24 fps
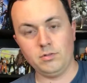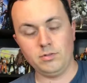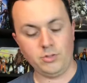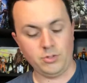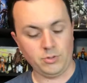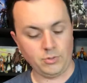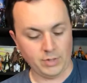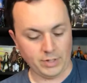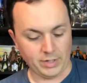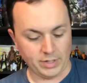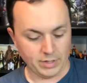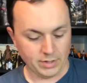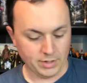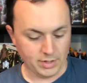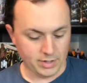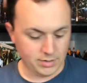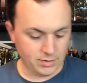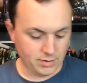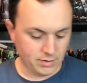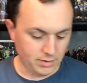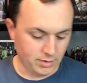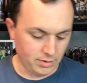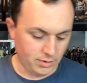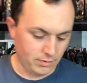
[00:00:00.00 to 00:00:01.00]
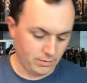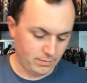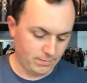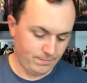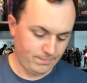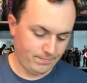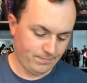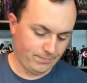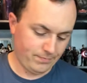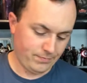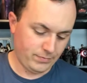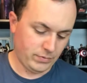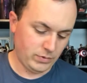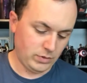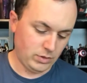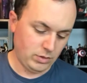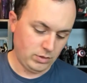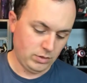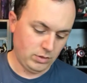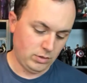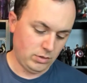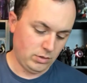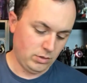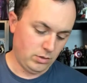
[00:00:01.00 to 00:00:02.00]
Do you recognize it now?
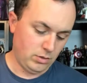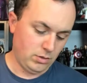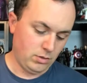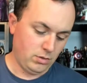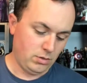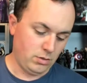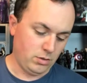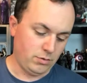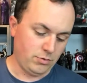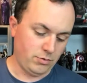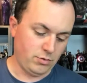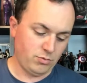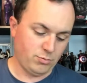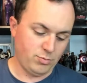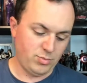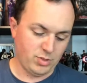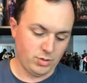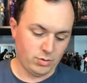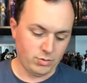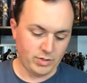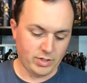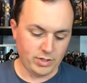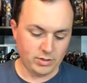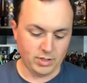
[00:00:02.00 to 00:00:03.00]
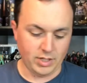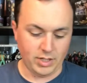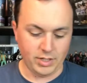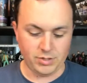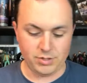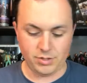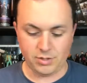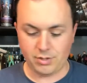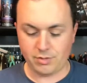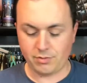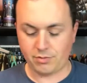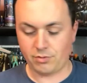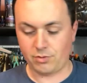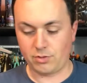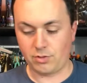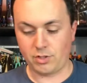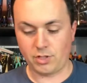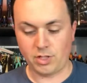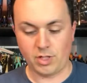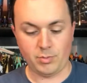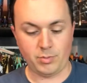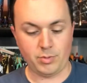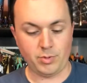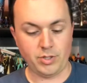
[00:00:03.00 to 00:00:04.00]
If you've been around Legends for a
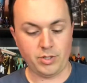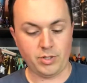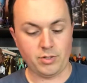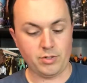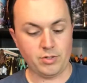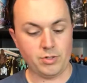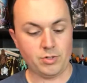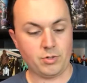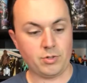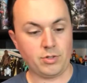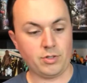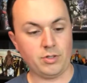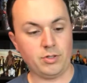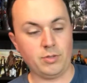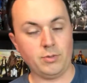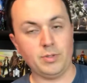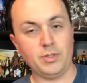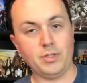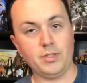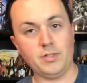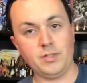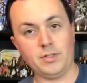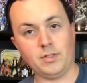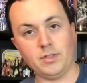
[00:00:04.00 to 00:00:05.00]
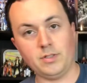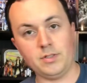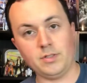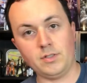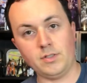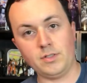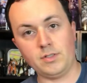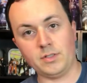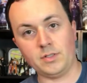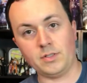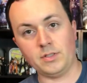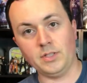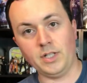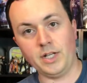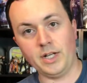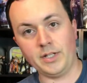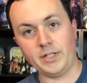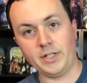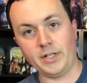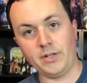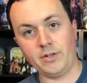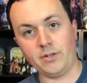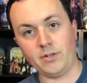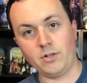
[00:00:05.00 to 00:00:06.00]
couple years, you already know what this is. This is
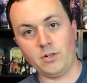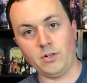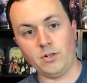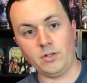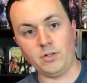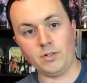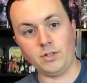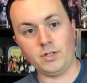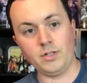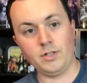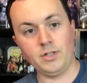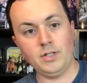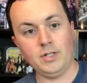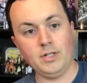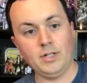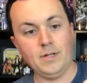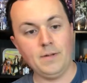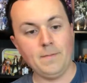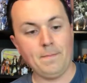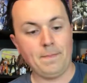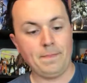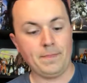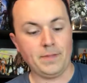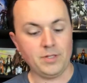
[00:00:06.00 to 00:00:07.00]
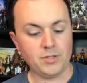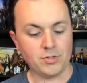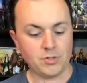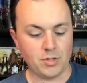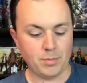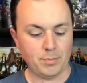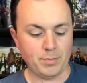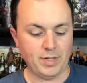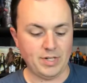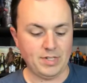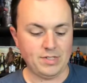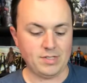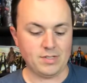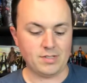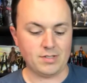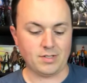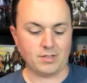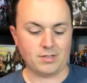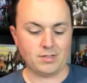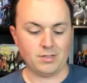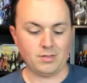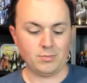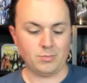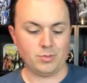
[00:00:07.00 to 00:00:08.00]
Gladiator Hulk. These are the pieces
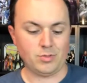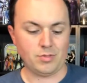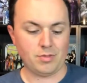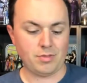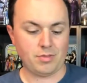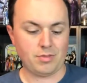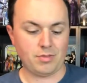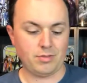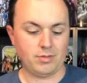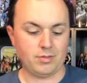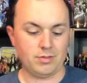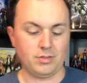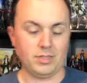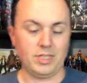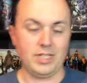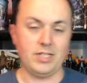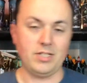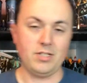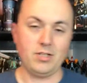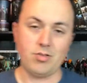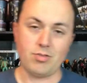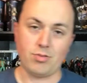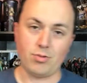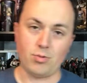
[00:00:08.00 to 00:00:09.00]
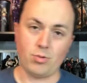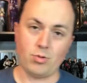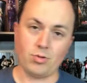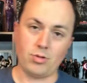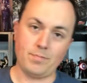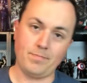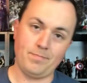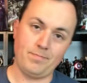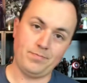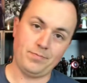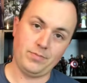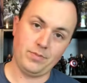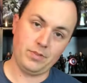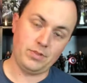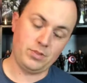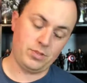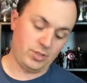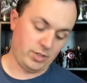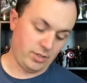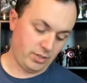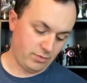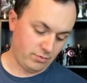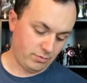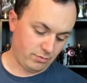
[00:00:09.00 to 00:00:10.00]
that come with Lady Thor,
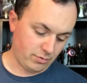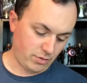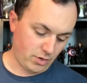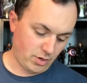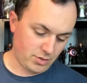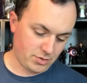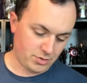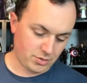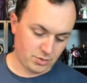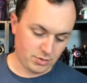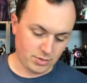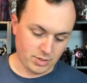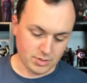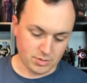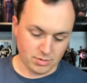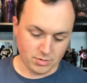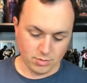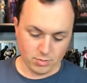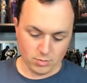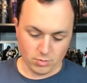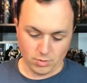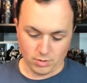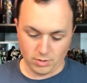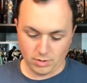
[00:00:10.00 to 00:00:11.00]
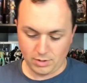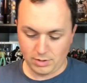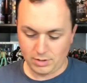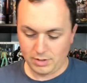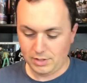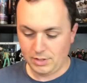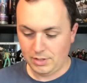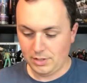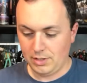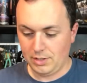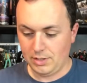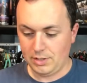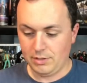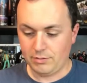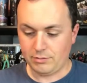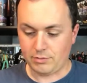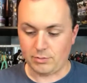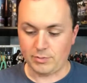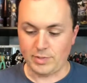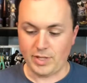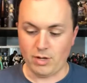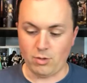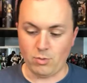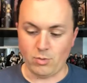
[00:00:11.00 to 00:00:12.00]
Jane Foster as Thor,
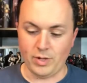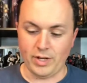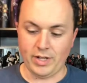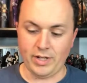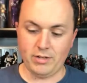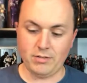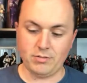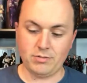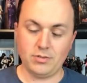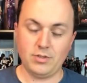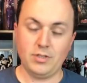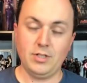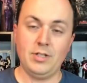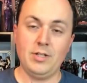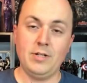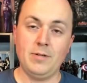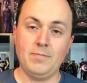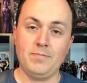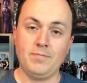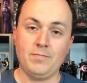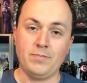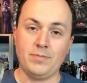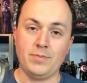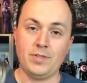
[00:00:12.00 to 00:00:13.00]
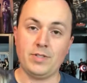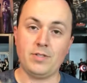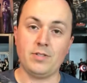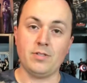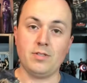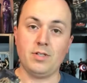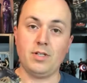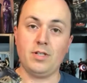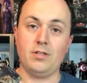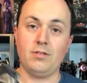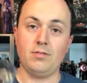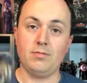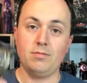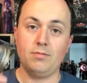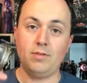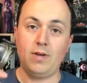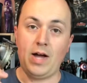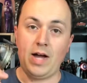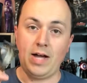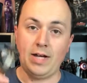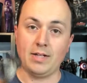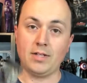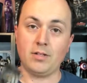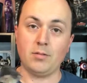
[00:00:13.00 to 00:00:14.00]
from that wave. This is it.
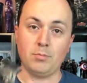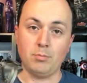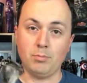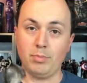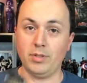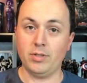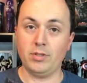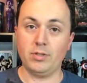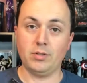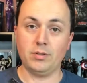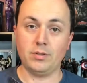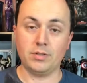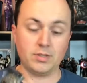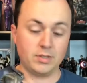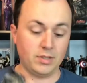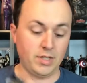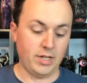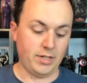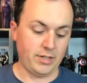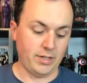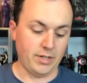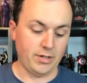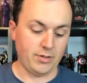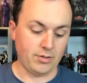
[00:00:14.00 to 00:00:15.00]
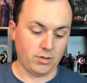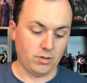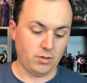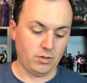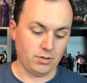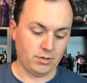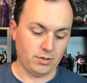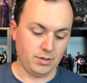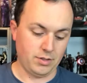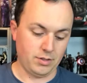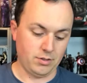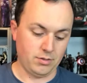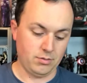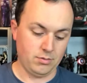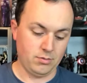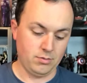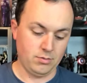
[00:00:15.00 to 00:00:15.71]
I can build Gladiator Hulk now.